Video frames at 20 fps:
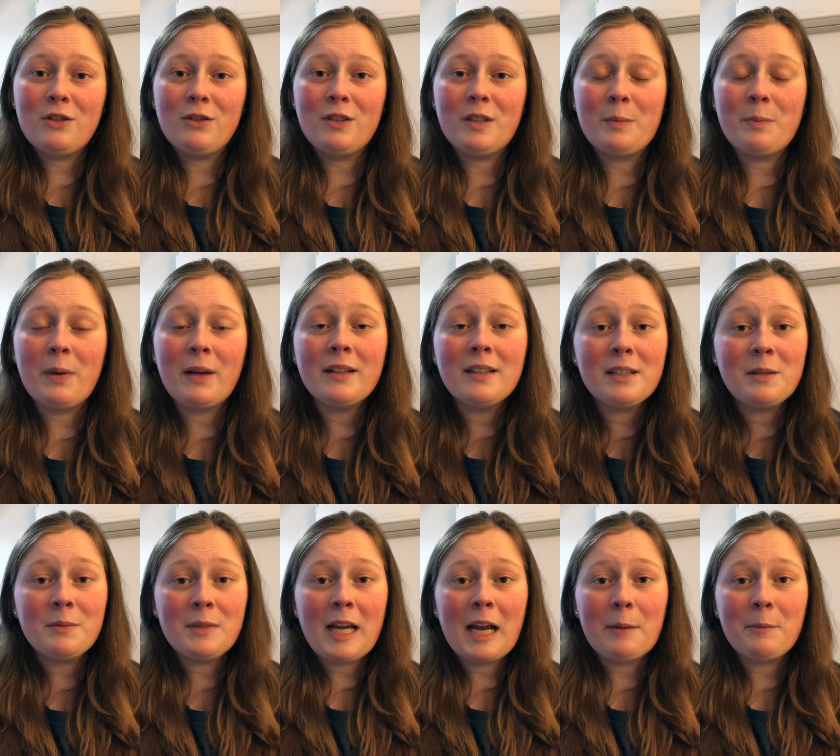to spend
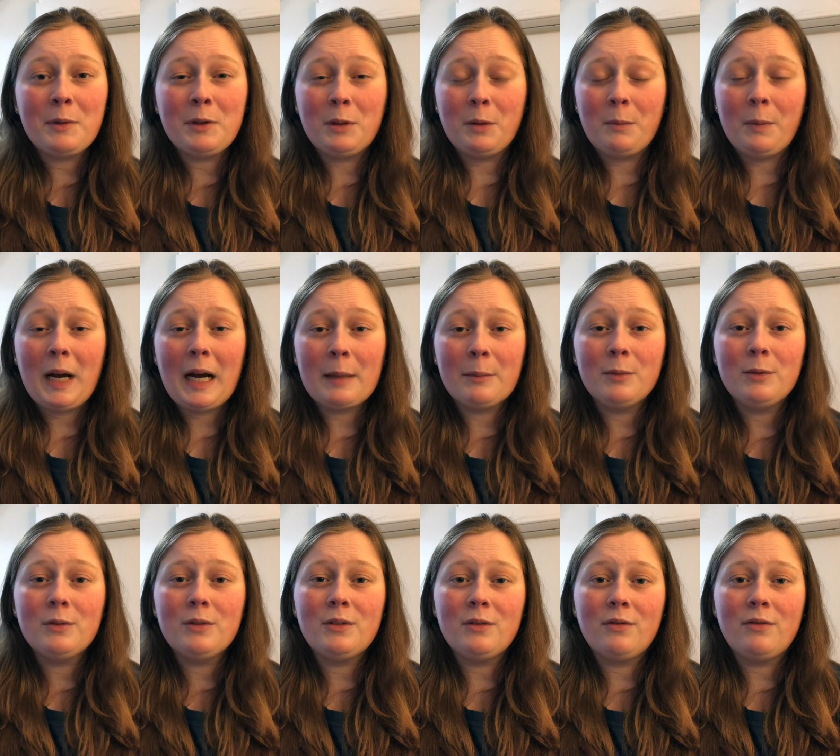some time in your
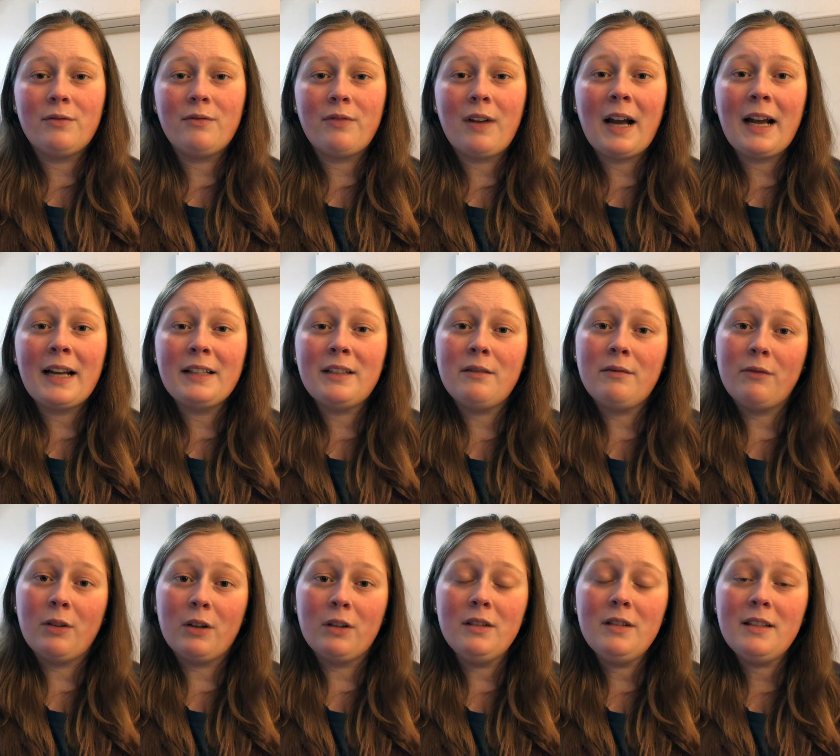Bible to find a
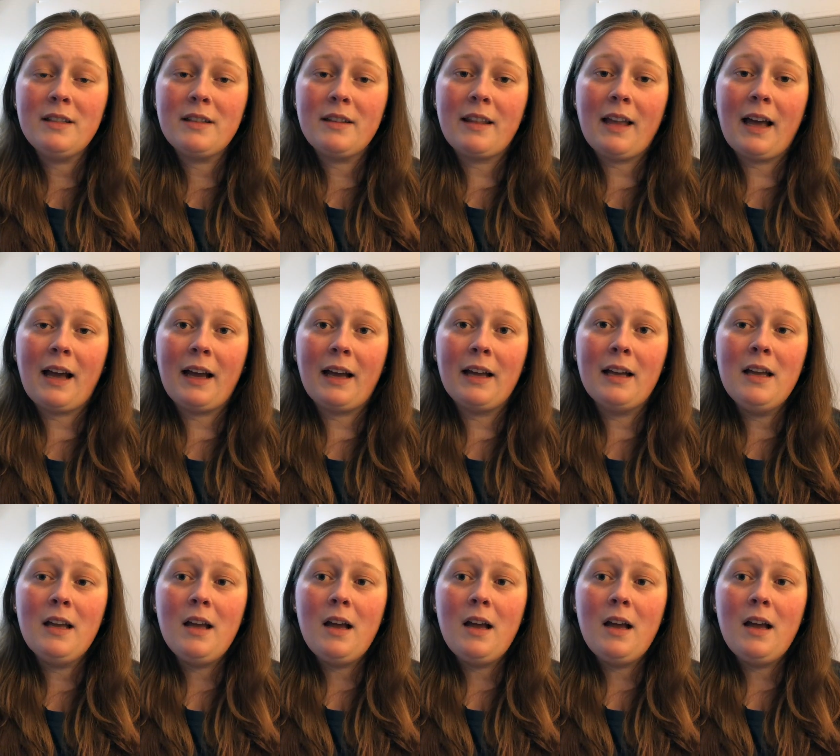verse that